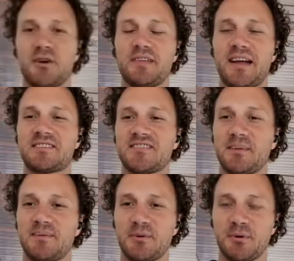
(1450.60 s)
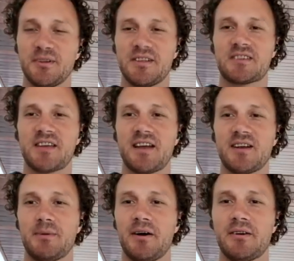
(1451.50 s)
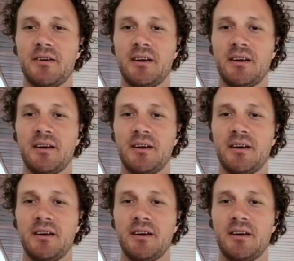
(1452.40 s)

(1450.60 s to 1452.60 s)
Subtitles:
that's something we're really excited about.